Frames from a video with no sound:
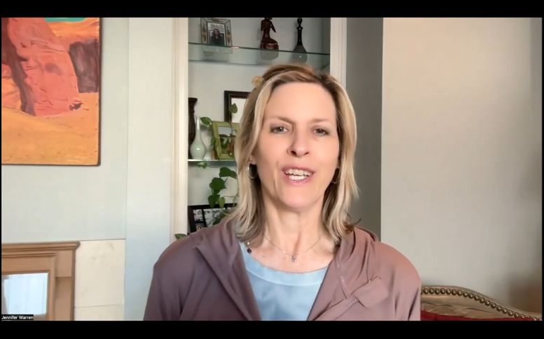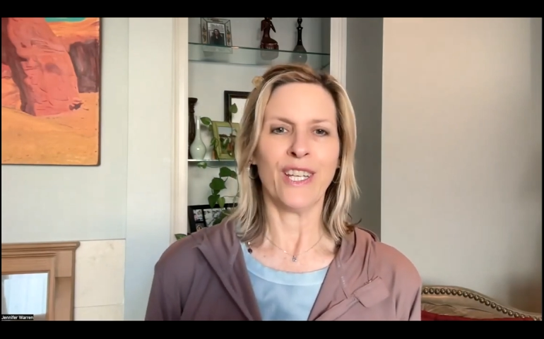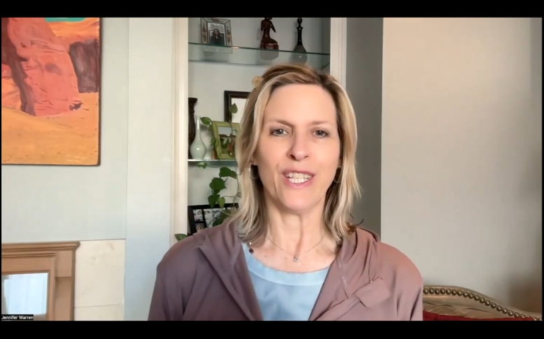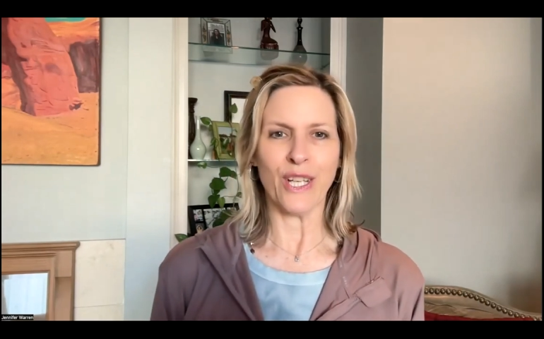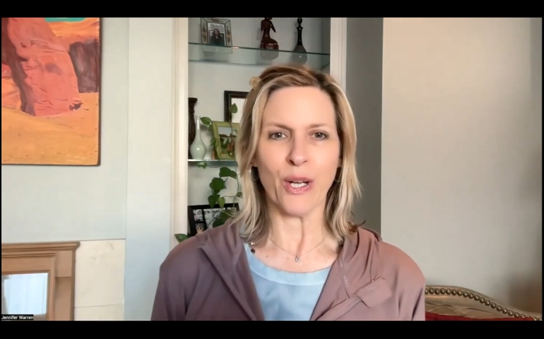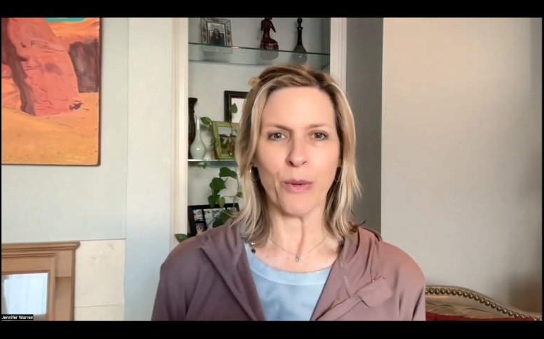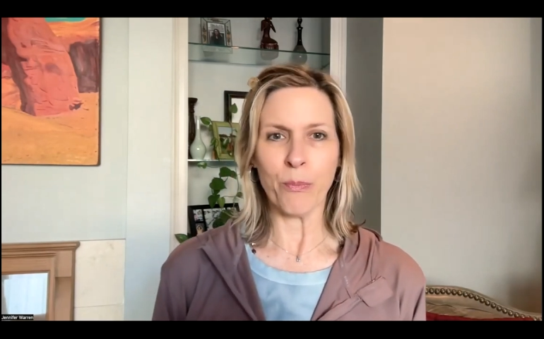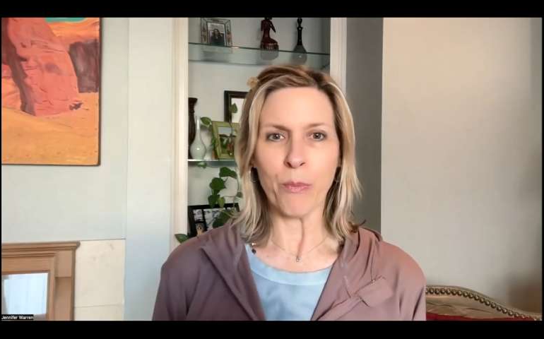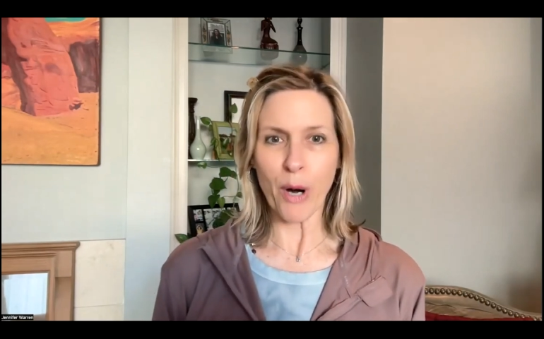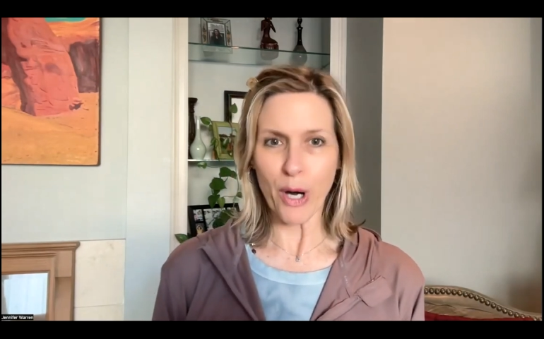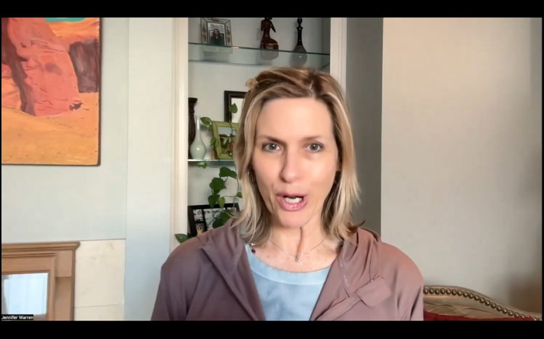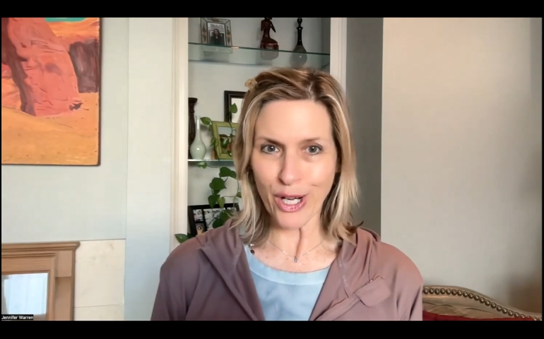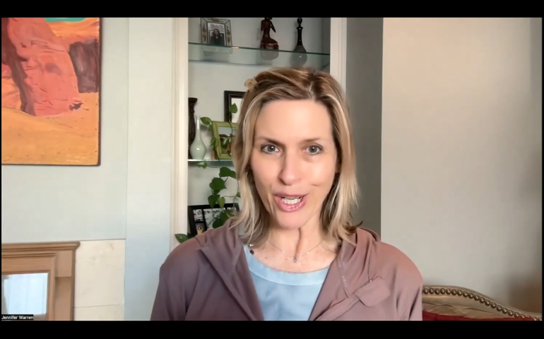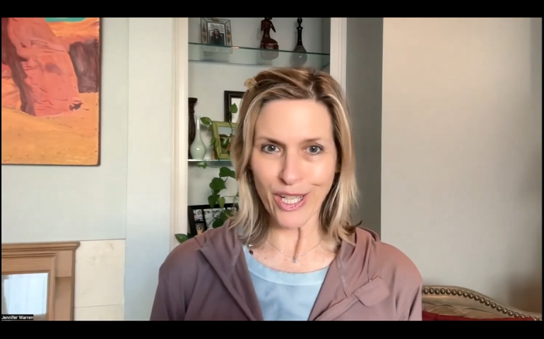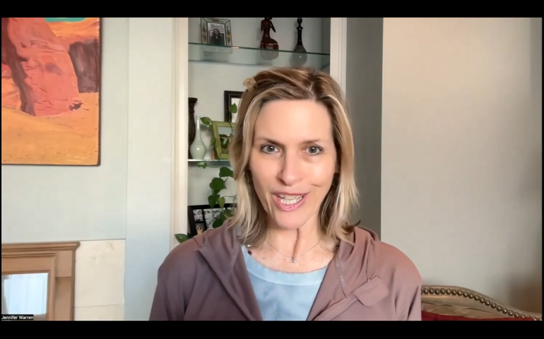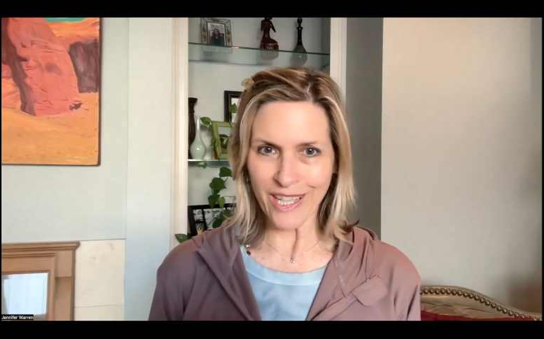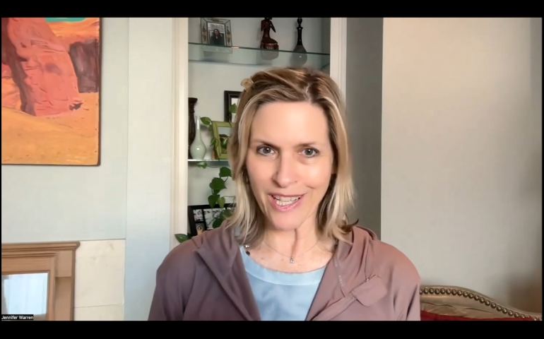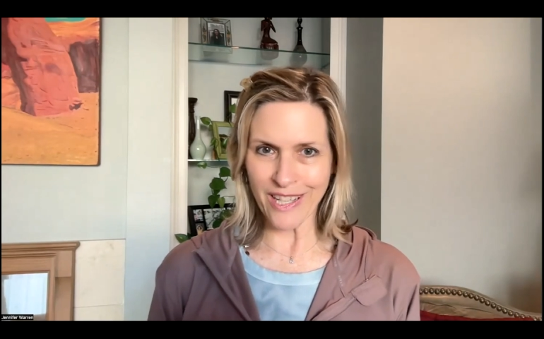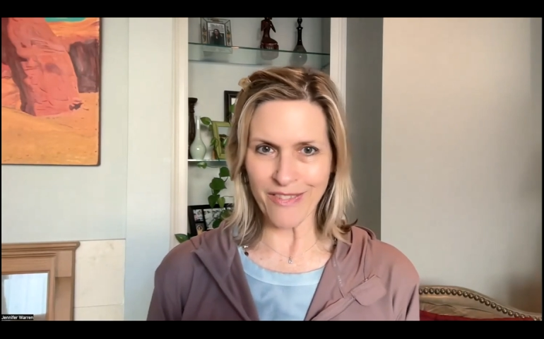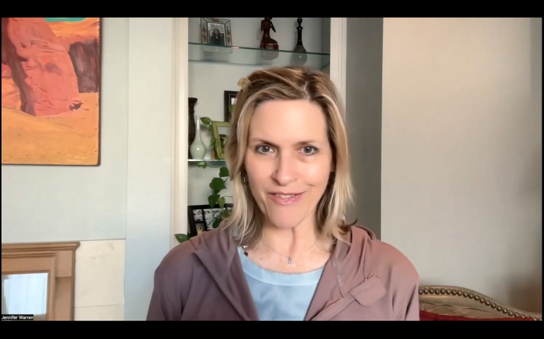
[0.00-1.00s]

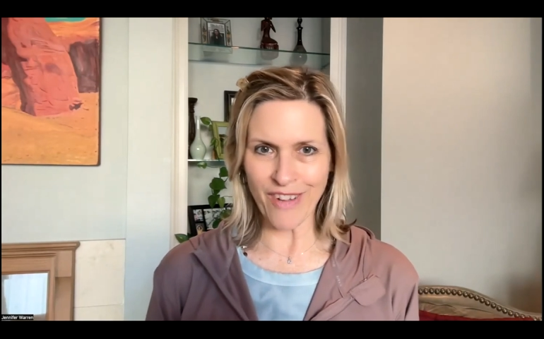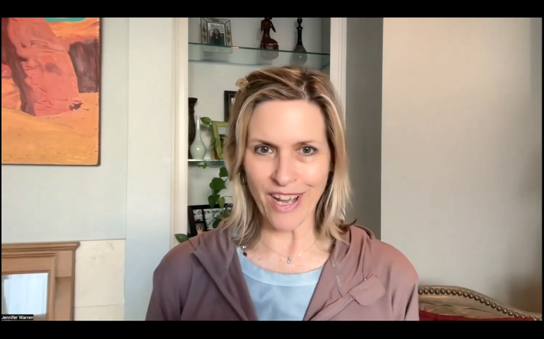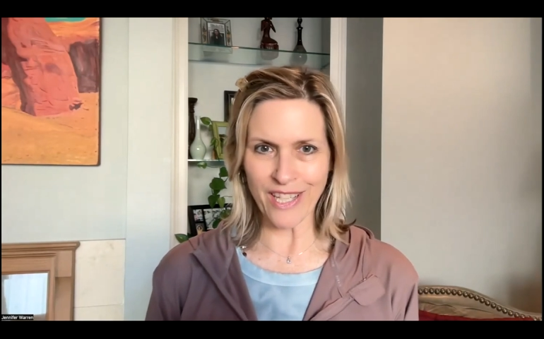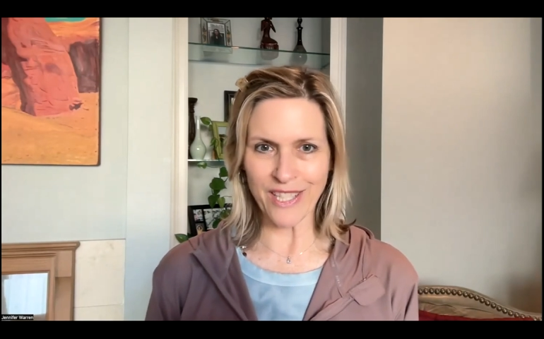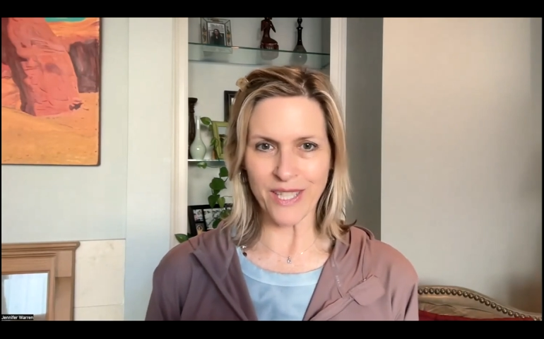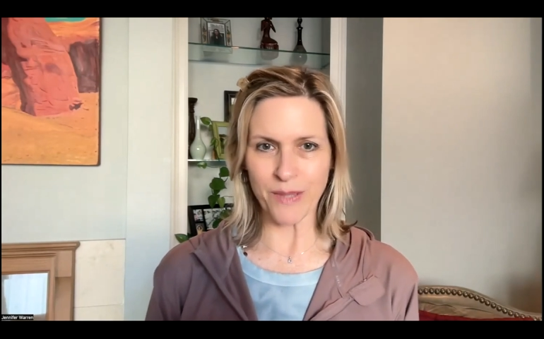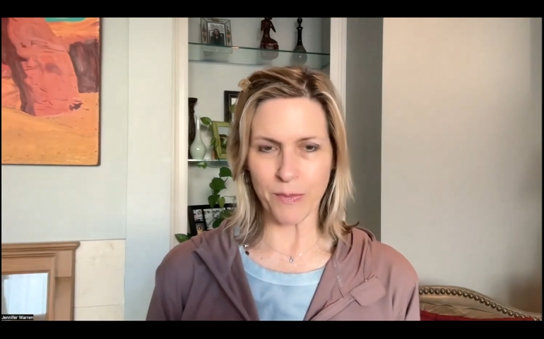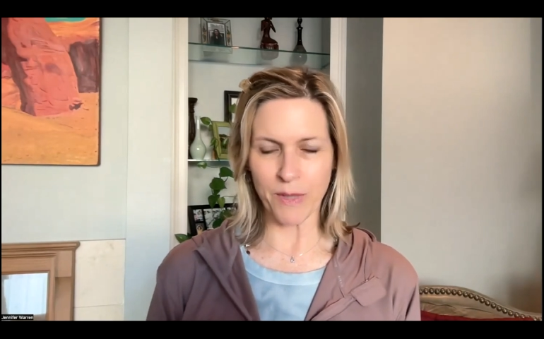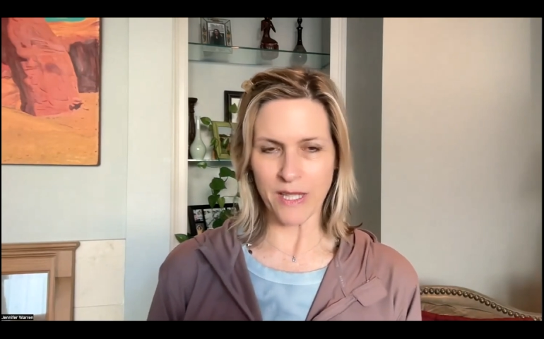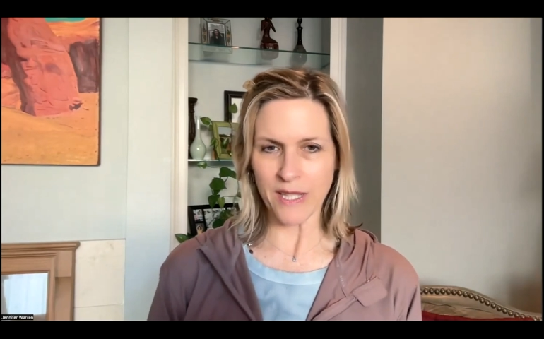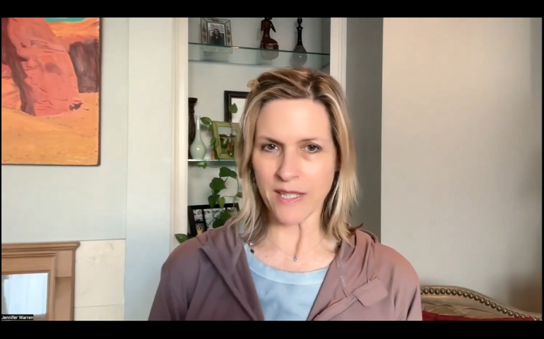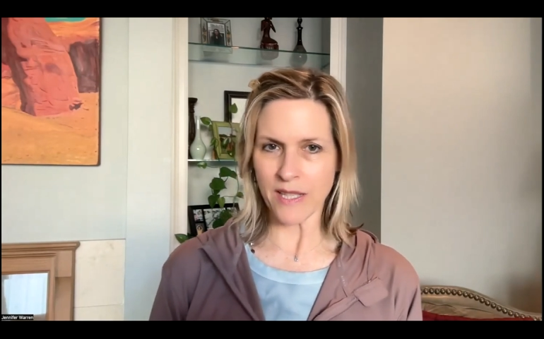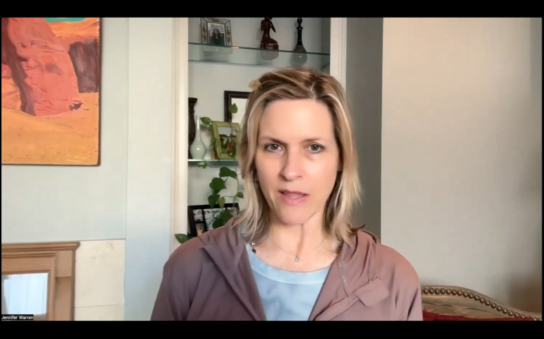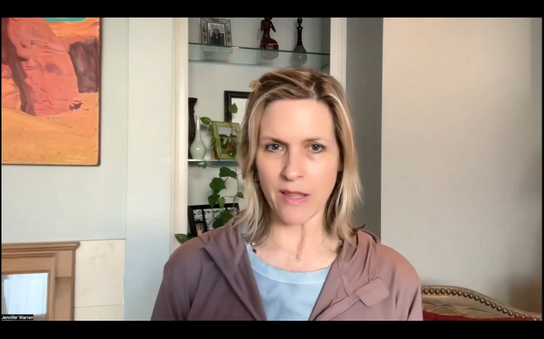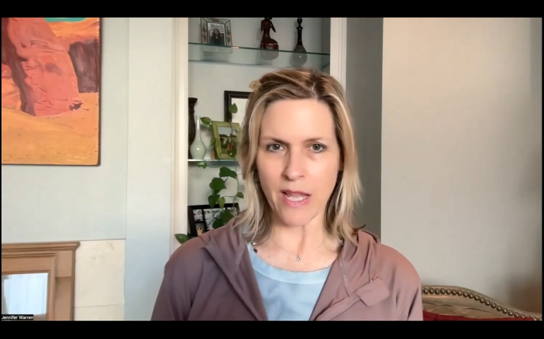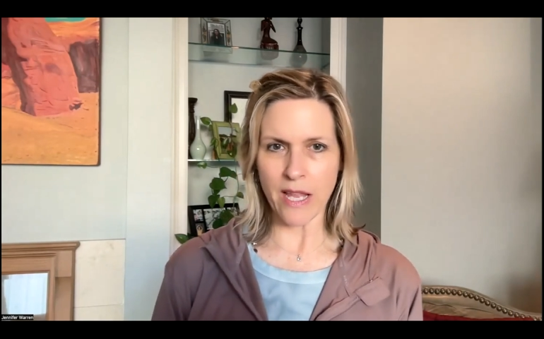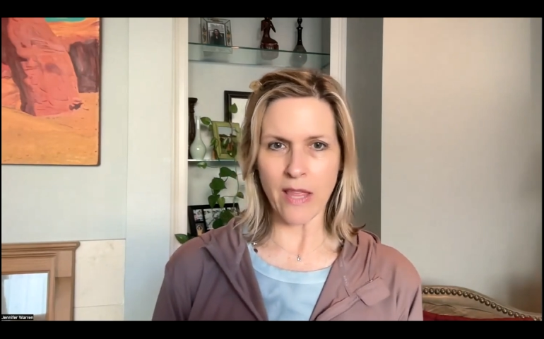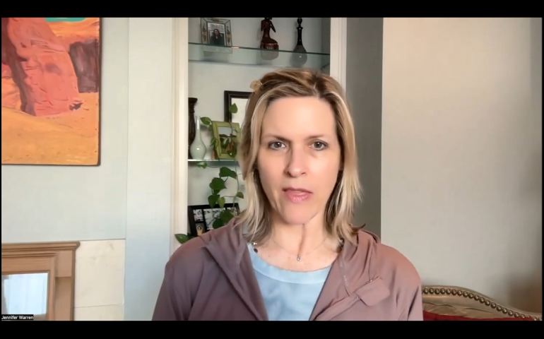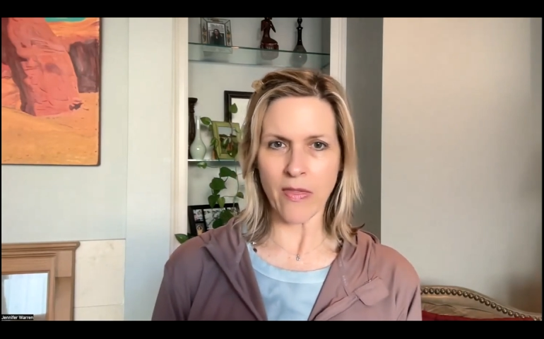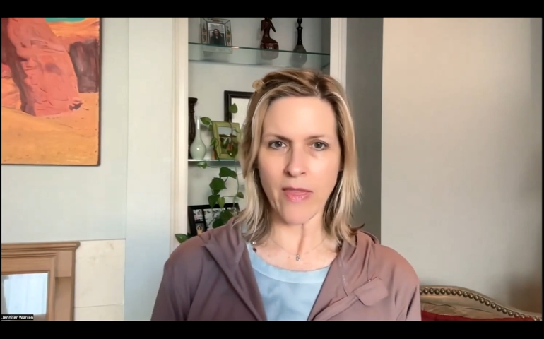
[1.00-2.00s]
marketing investments
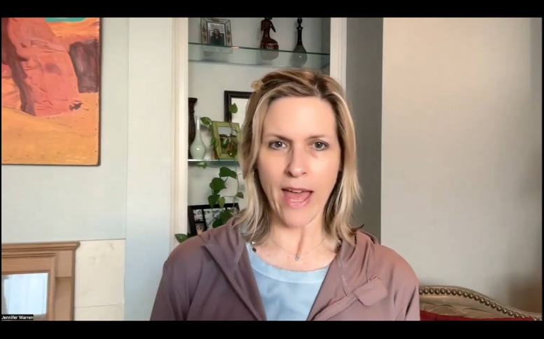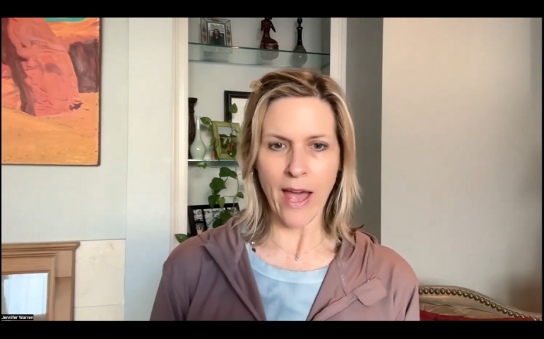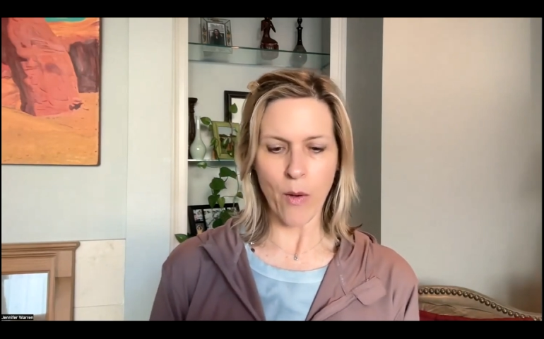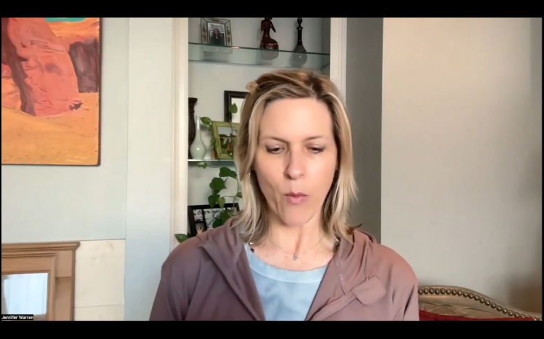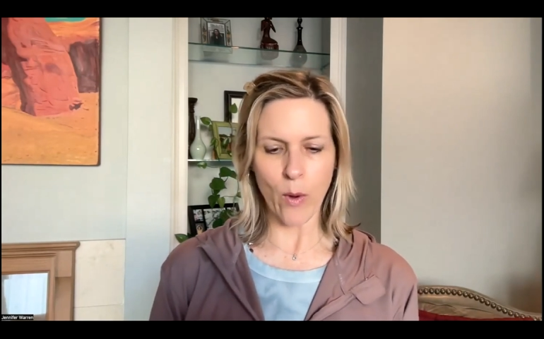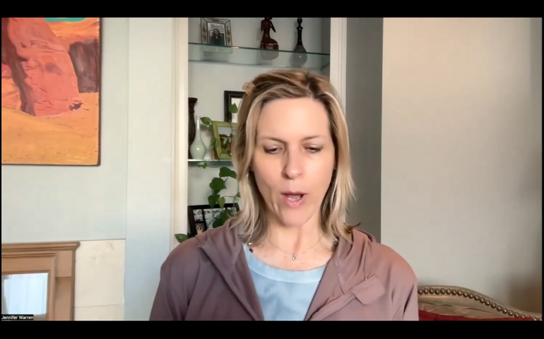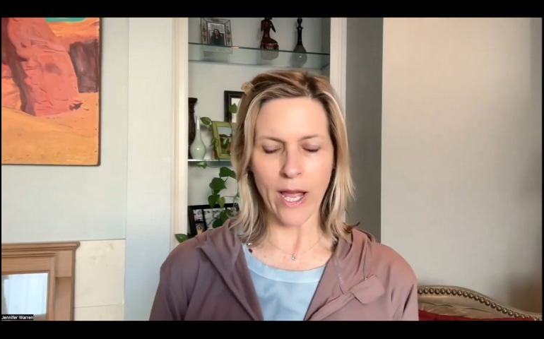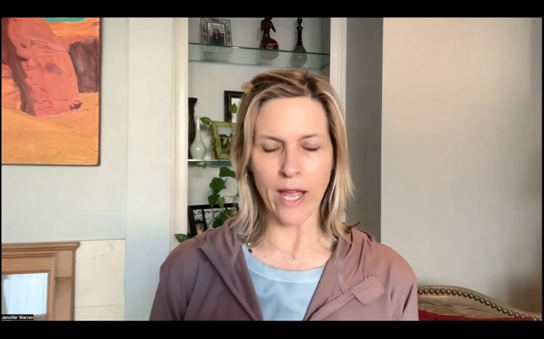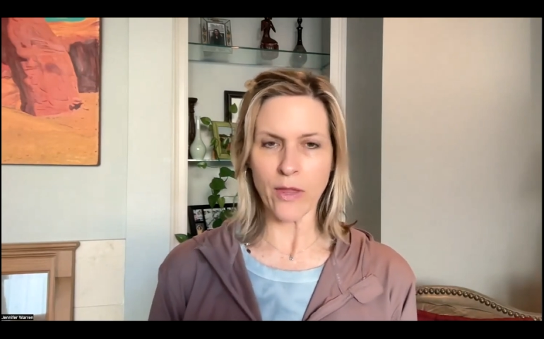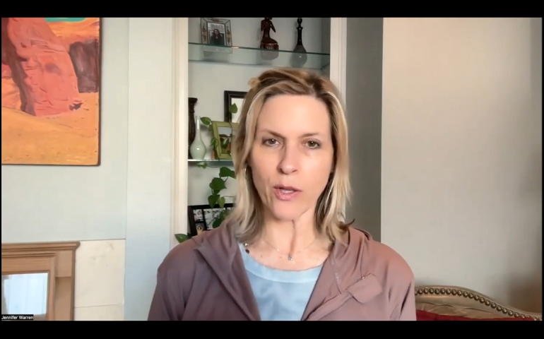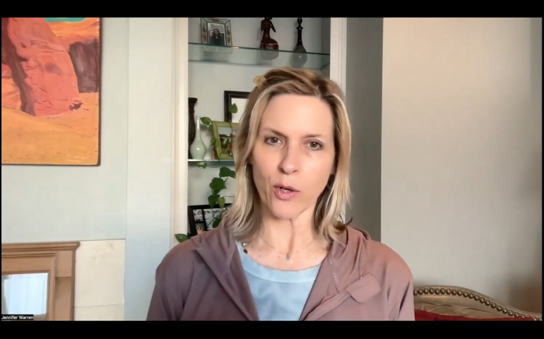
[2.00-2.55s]
in that way.